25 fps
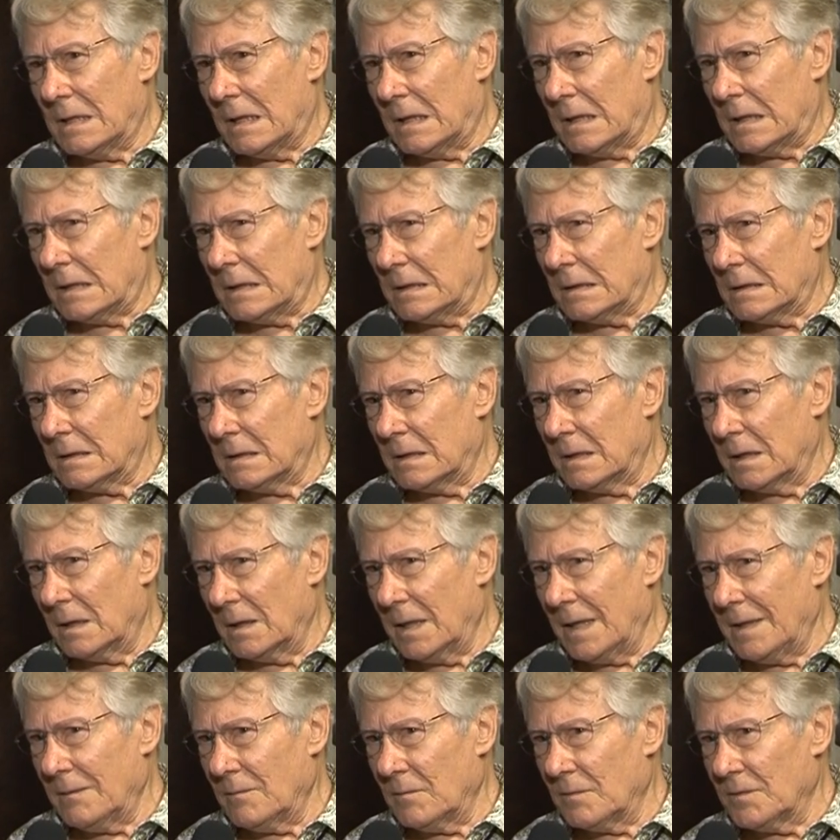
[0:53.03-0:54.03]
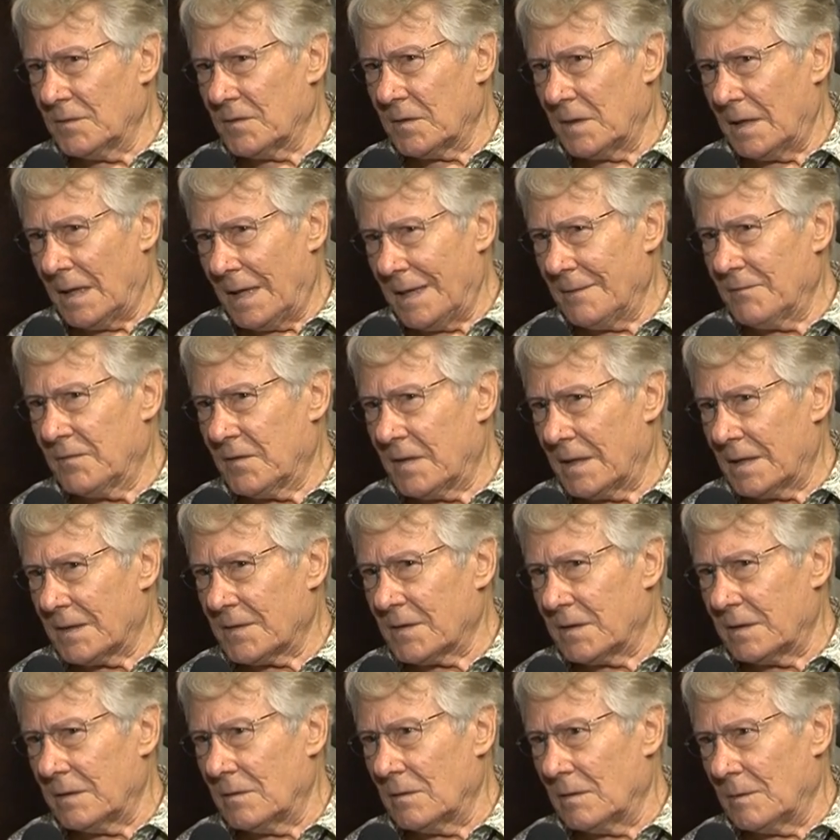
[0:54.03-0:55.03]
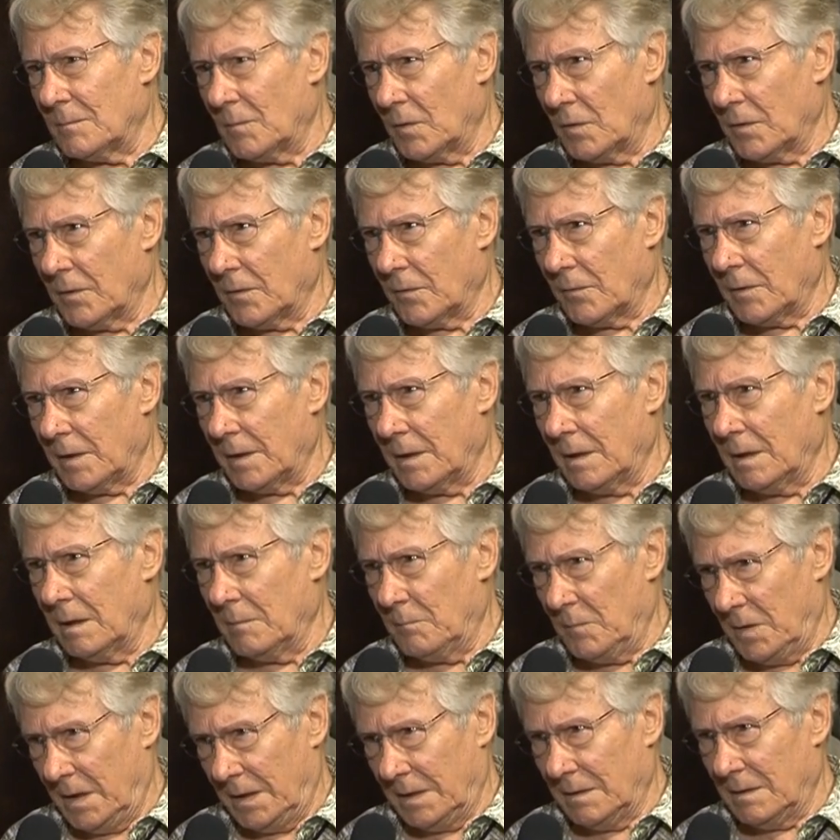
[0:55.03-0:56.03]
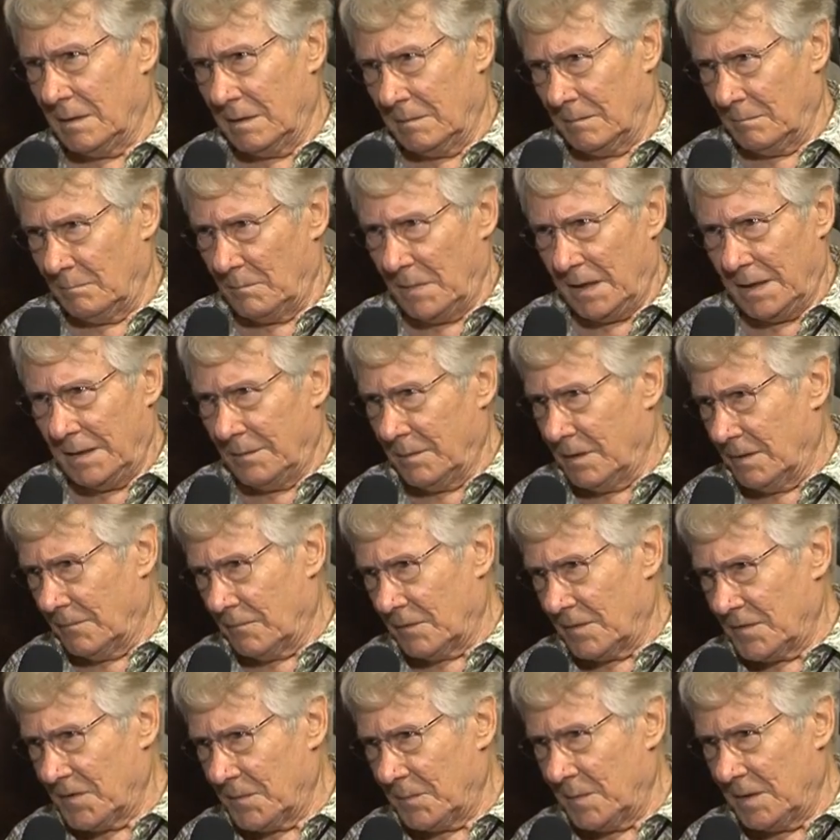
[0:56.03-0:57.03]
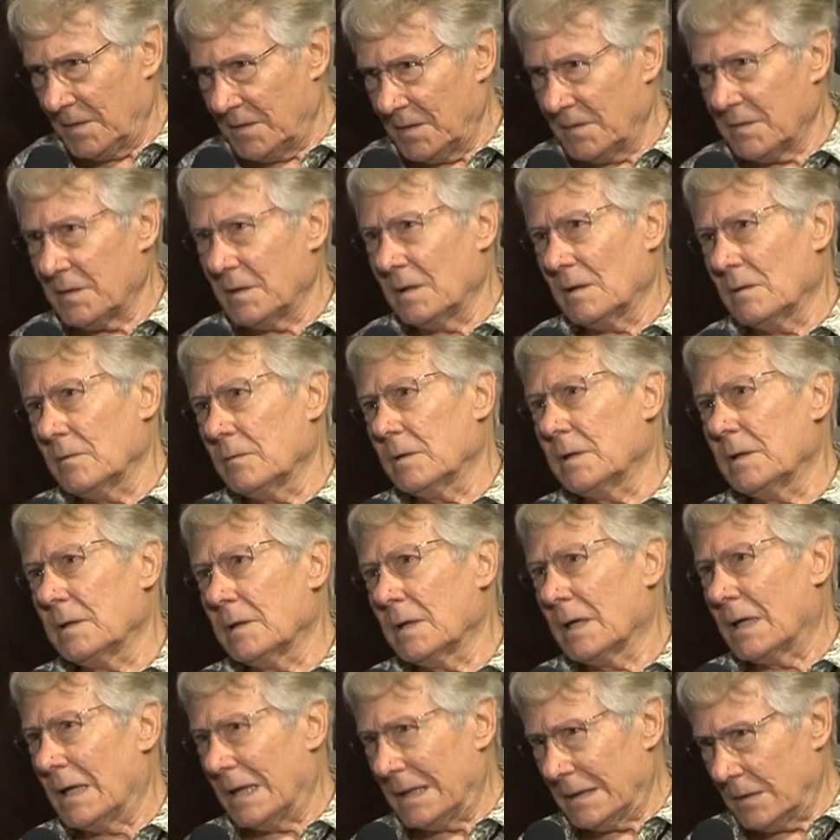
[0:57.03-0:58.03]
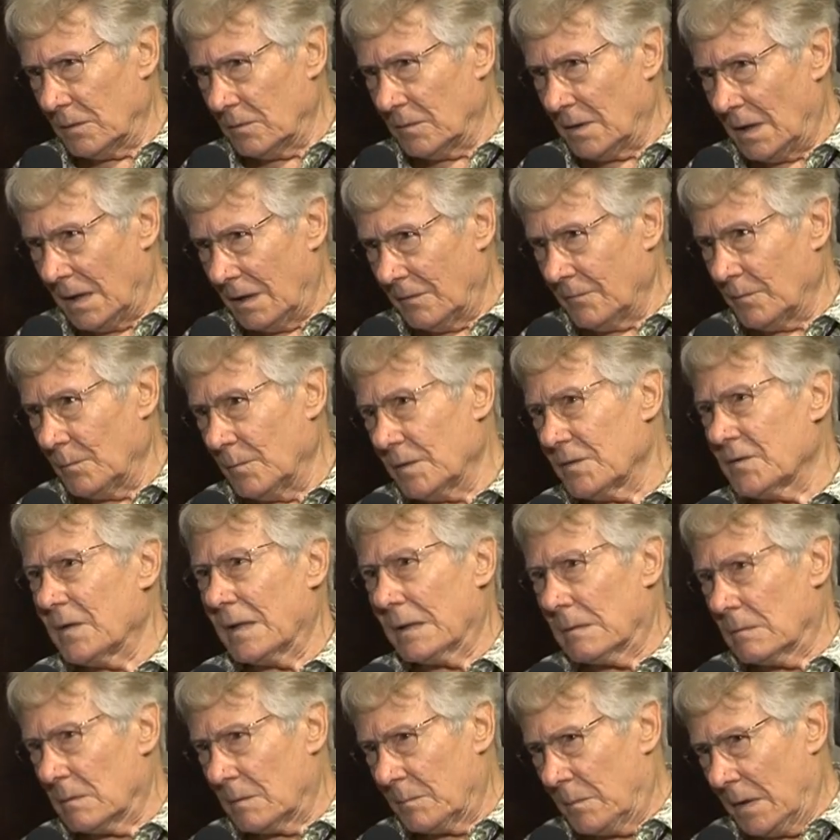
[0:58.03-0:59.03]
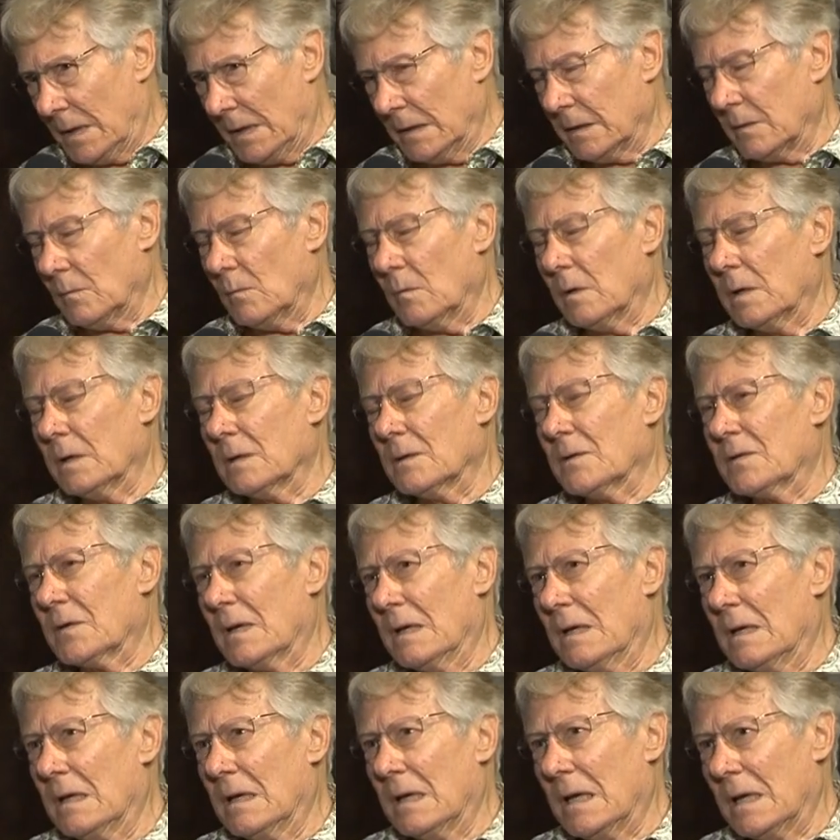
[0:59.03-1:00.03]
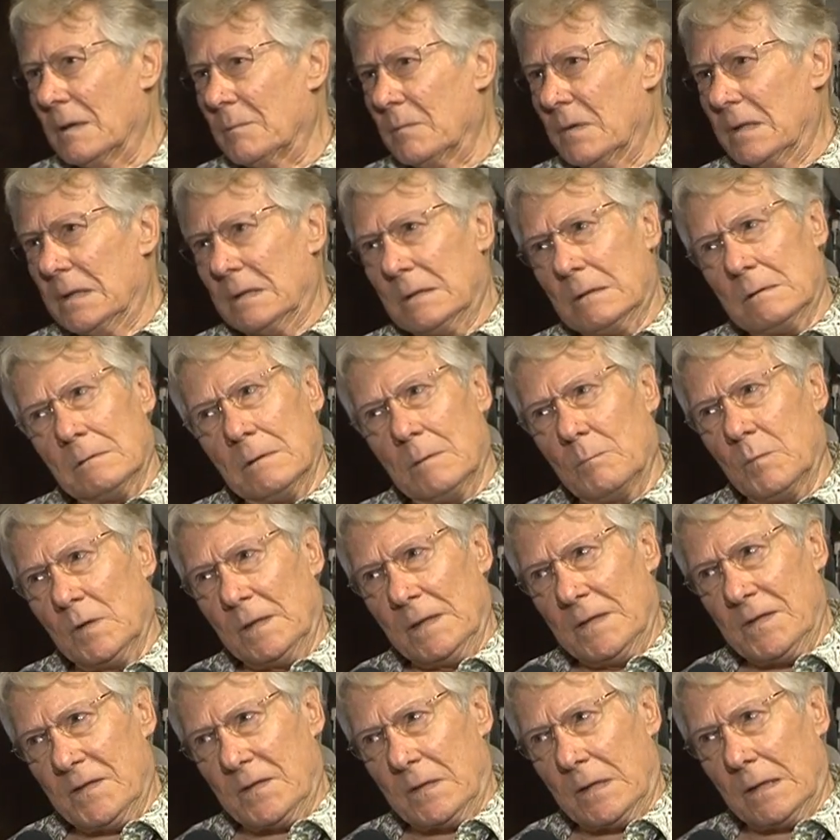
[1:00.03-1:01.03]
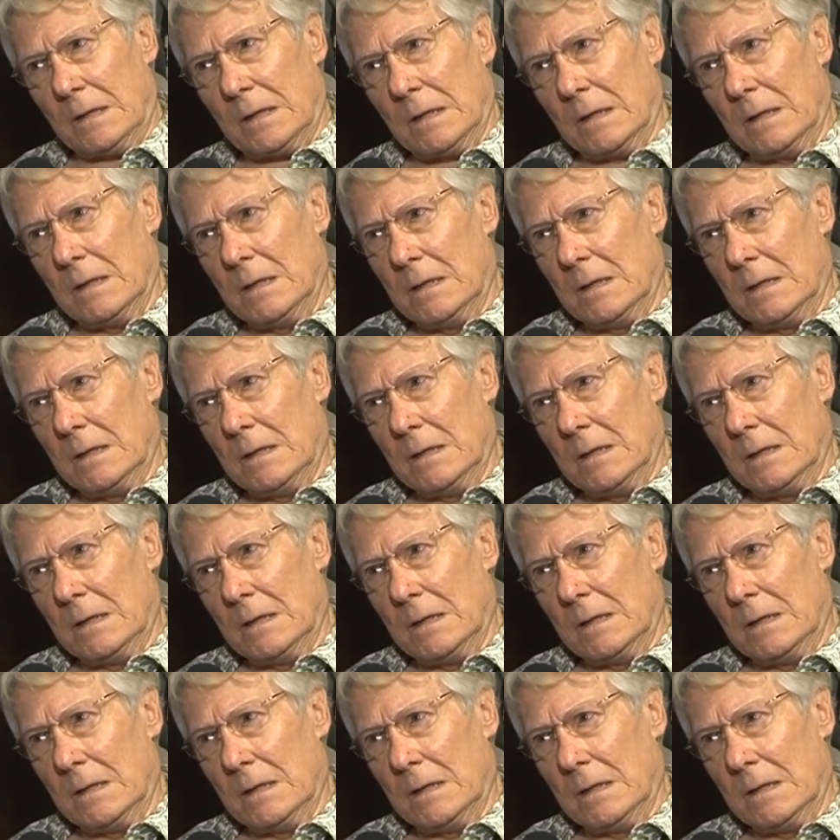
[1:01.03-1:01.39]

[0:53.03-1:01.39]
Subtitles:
And the levels that I've tested on mercury meat in many different species, including the Gondo dolphin, which they call pilot whales, have been ballistic.